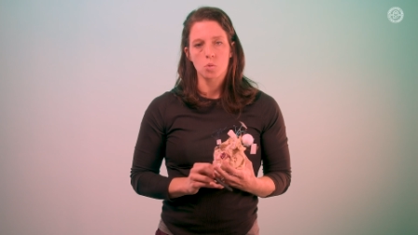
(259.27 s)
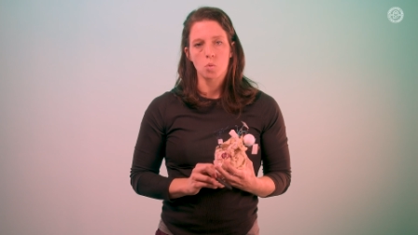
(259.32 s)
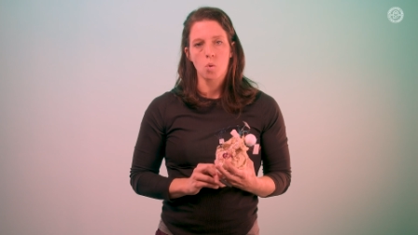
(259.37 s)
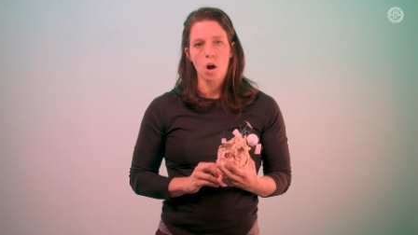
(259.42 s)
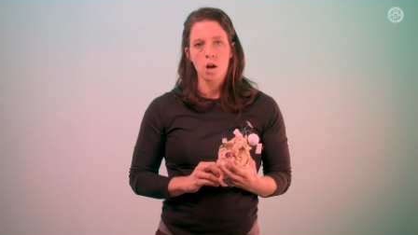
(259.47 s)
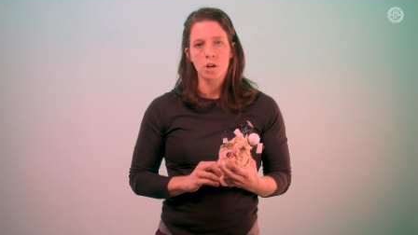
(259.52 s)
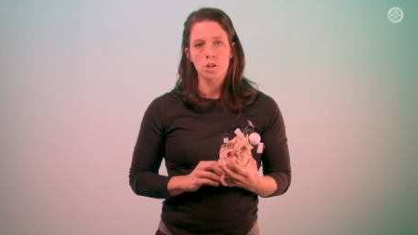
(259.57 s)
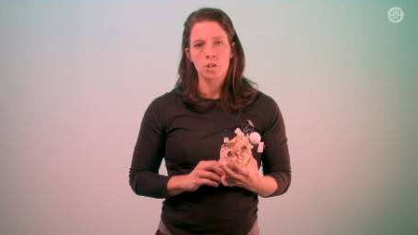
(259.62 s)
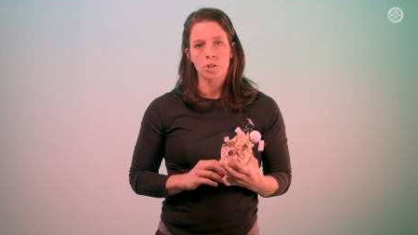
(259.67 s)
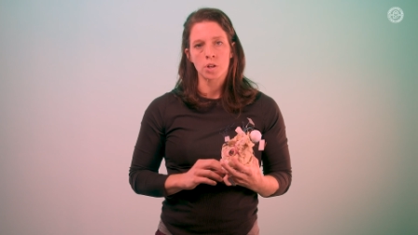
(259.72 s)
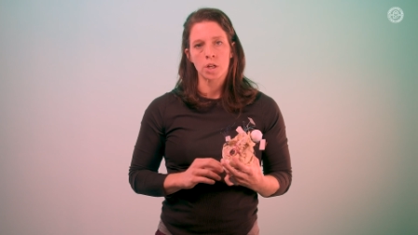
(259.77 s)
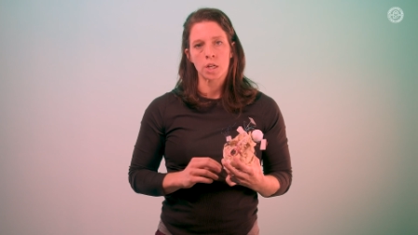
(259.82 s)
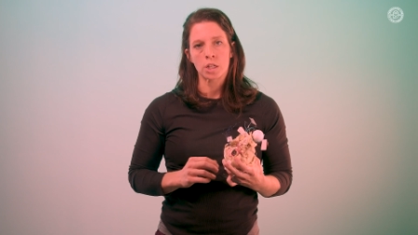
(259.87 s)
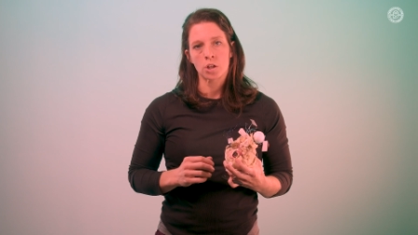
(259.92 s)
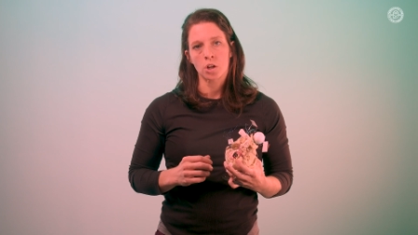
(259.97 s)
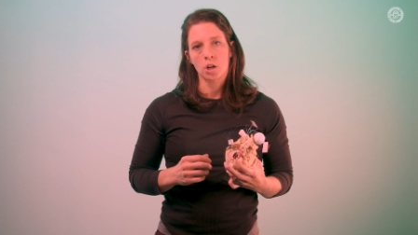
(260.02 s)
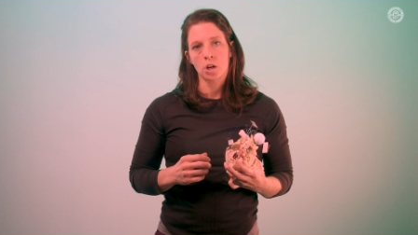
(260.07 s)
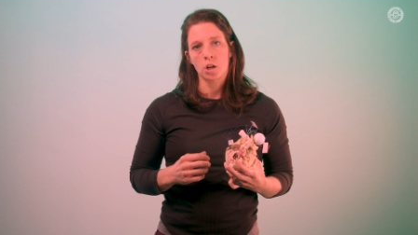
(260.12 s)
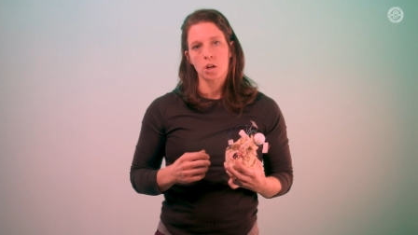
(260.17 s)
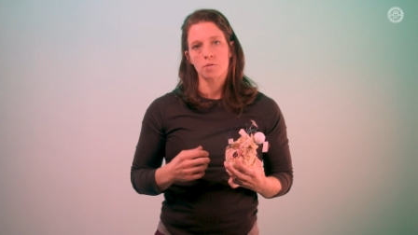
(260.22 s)
wandering
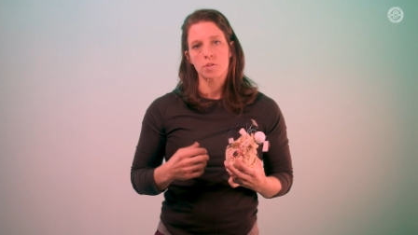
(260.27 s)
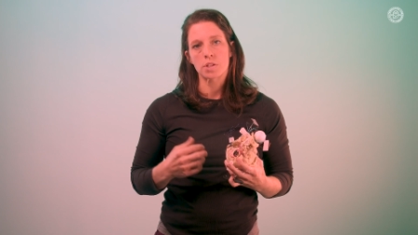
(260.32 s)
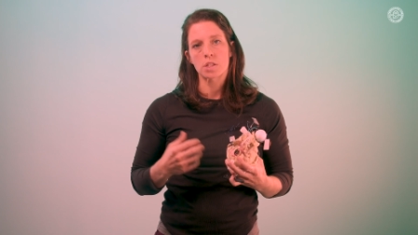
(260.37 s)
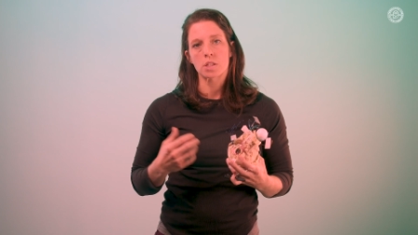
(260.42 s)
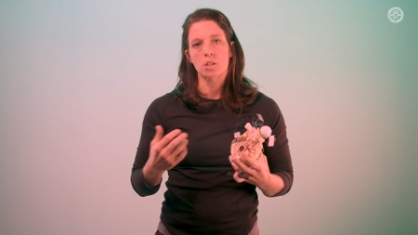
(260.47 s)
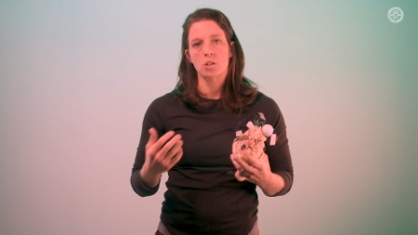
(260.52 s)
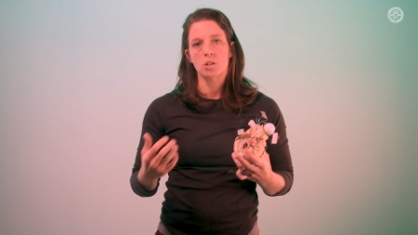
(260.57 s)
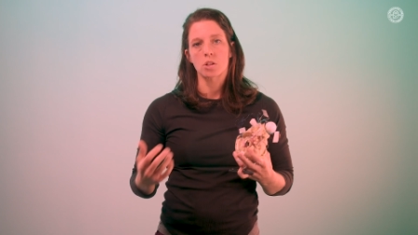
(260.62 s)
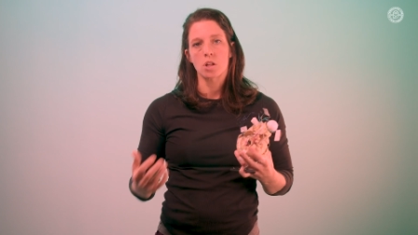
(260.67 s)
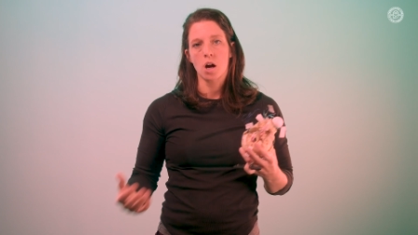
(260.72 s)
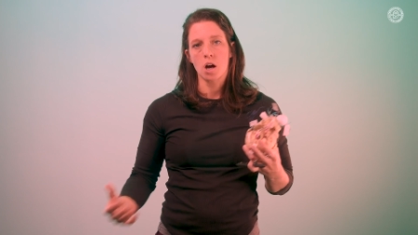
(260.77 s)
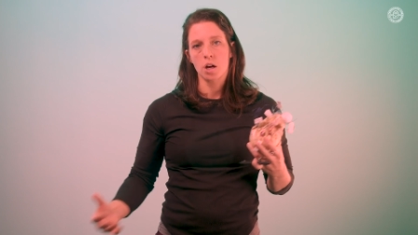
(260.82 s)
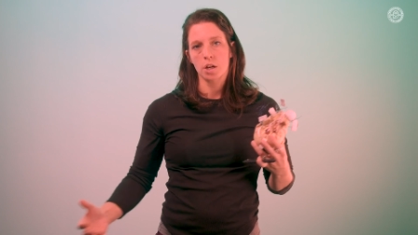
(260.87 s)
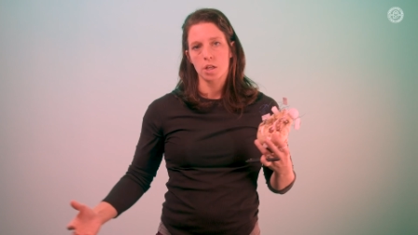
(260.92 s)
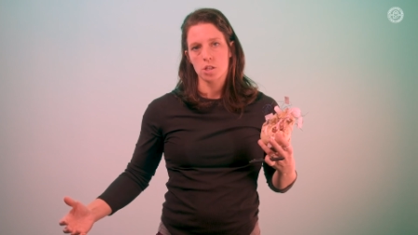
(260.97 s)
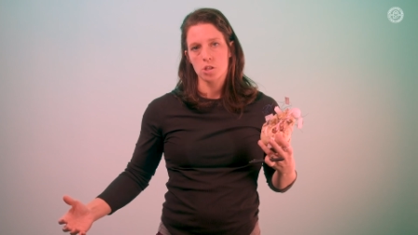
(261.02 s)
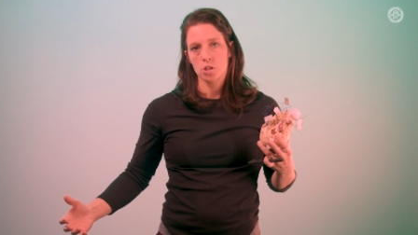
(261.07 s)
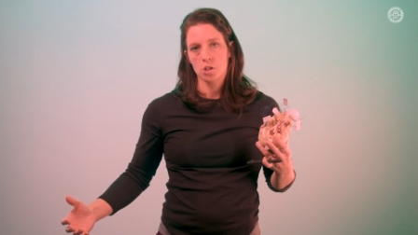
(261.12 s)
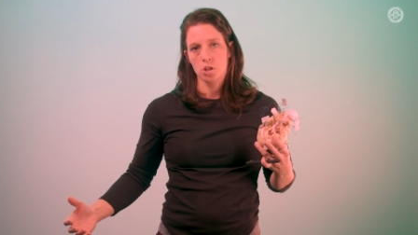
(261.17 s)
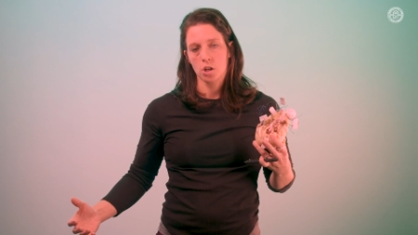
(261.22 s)
nerve, it's the
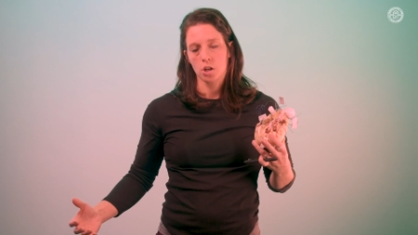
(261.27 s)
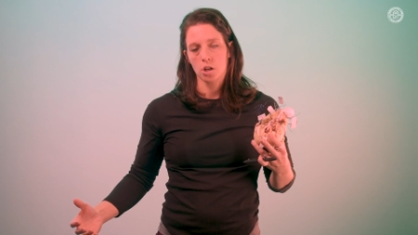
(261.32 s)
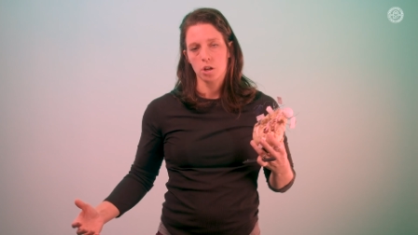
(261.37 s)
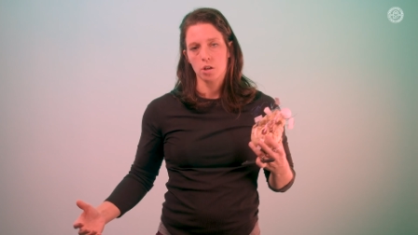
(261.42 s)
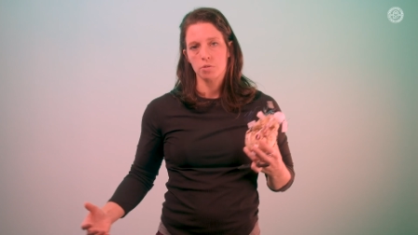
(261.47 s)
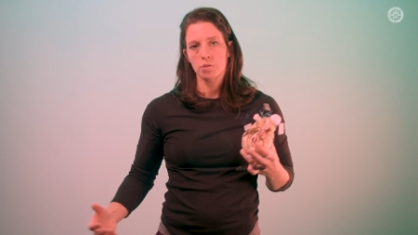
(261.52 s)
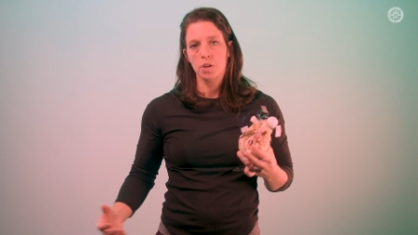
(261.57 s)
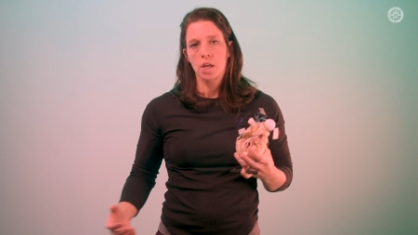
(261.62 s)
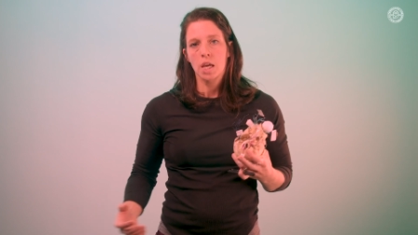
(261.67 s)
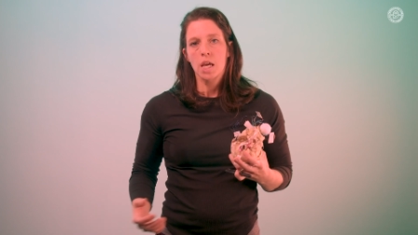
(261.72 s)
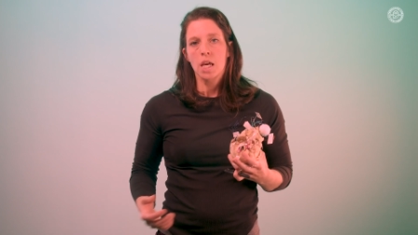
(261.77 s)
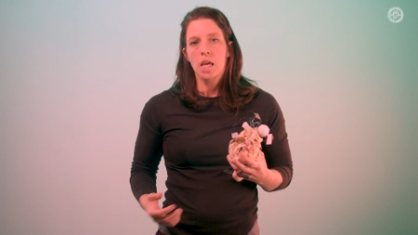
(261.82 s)
longest nerve.